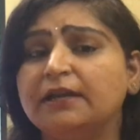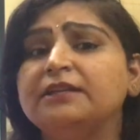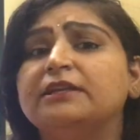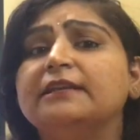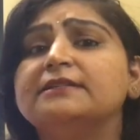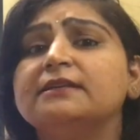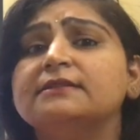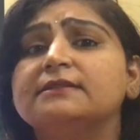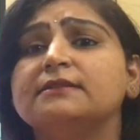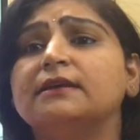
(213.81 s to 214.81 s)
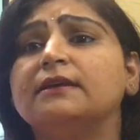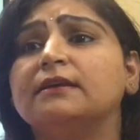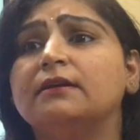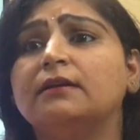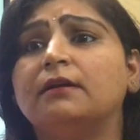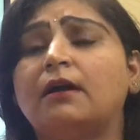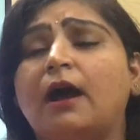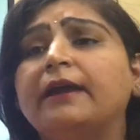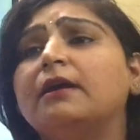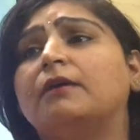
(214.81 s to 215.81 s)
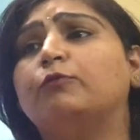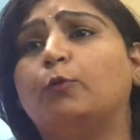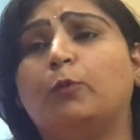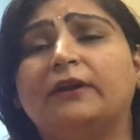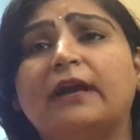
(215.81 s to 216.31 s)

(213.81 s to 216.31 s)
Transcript: Intelligence, what